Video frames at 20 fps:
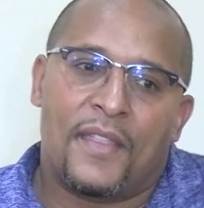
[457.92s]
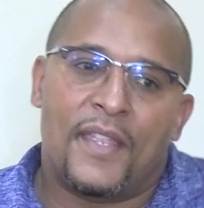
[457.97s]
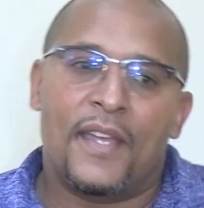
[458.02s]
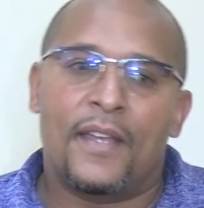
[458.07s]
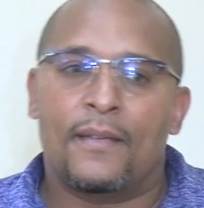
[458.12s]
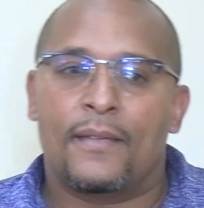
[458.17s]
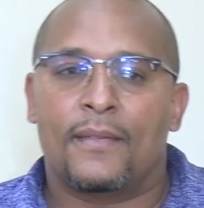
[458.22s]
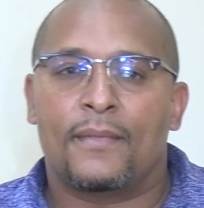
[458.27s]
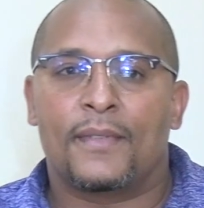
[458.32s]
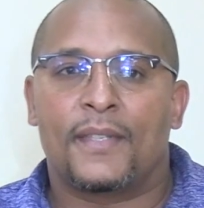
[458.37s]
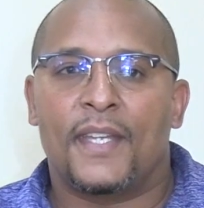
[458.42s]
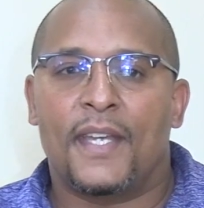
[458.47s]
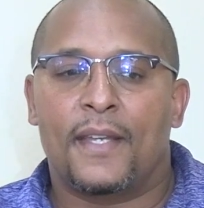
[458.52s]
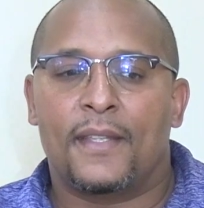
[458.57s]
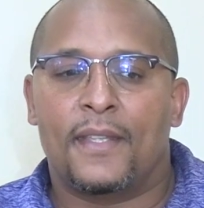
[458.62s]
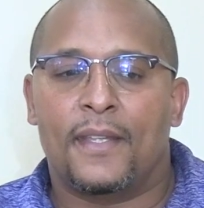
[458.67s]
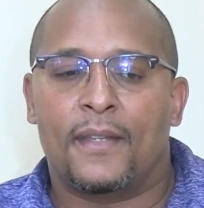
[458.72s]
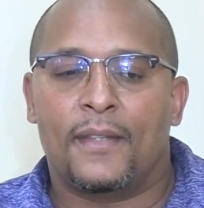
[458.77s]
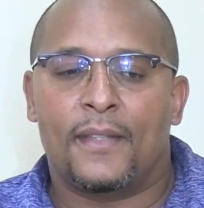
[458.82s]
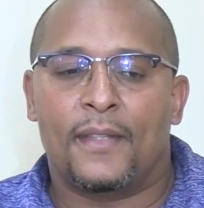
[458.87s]

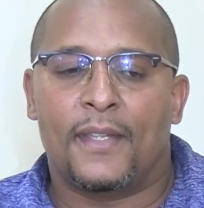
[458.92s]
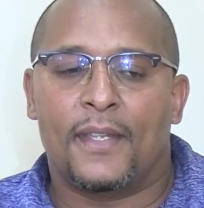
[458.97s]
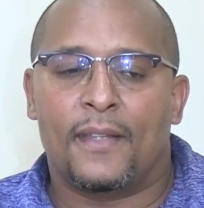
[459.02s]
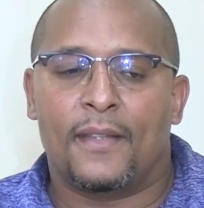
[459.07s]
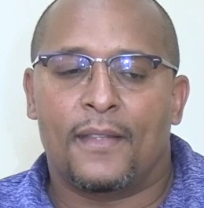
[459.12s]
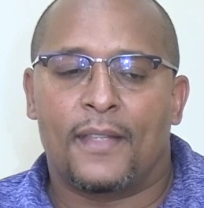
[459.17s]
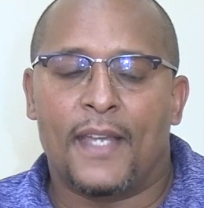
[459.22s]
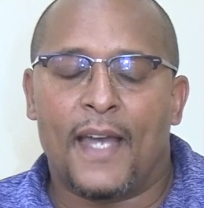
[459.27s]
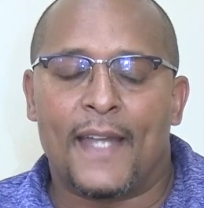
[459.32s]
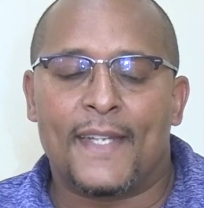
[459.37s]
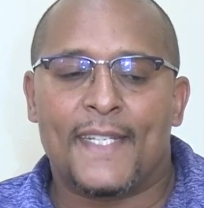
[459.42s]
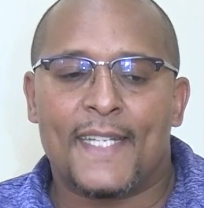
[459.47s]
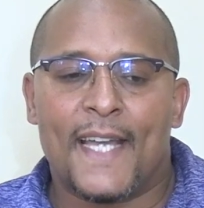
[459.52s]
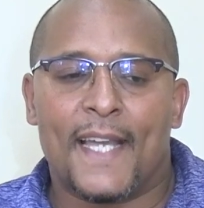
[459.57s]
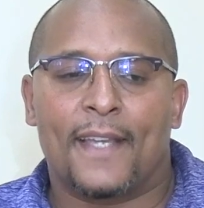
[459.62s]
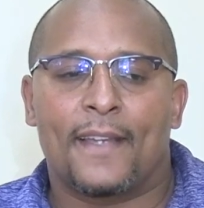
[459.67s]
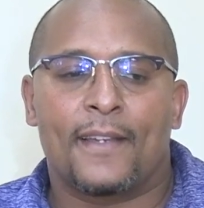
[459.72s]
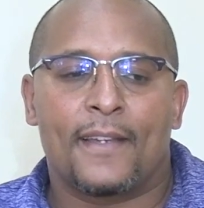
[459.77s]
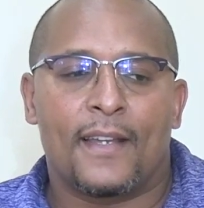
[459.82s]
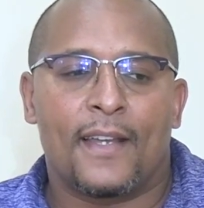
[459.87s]
the
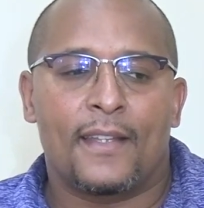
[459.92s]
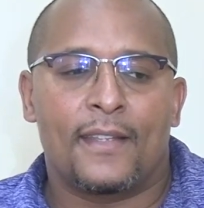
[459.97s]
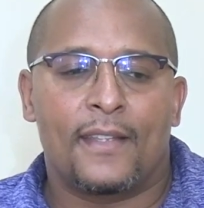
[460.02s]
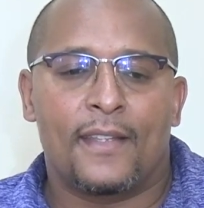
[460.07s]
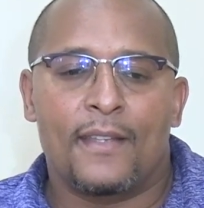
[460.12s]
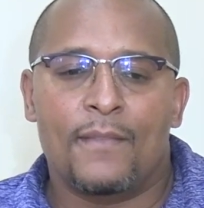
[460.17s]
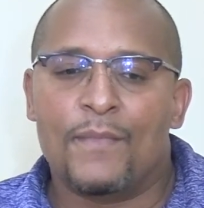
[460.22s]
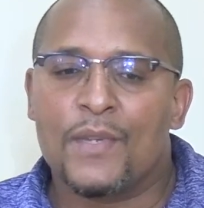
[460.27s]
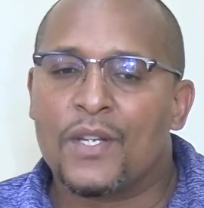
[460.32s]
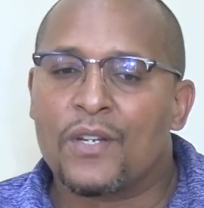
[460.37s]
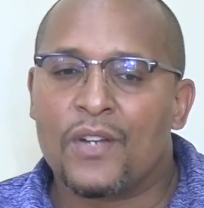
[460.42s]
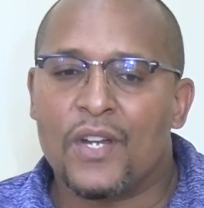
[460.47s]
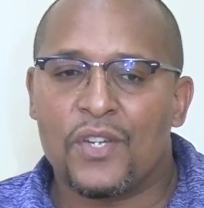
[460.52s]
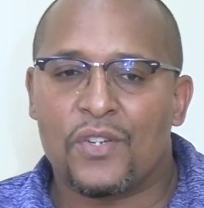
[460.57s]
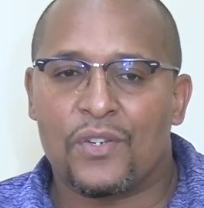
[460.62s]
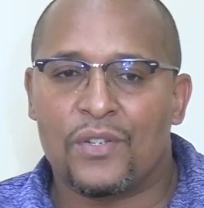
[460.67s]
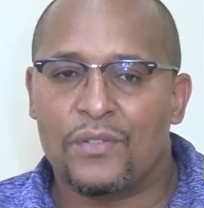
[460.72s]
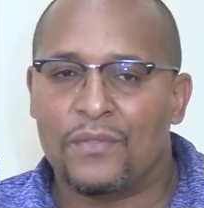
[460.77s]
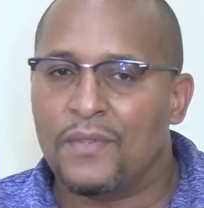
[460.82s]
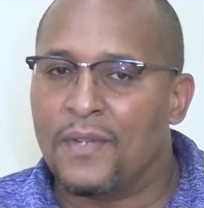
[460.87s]
attack at the
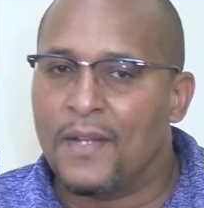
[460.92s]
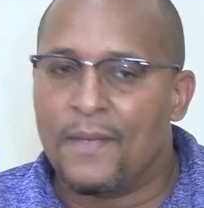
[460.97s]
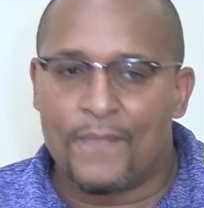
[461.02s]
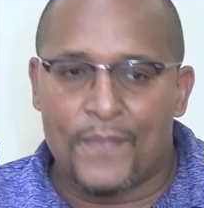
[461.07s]
immigration,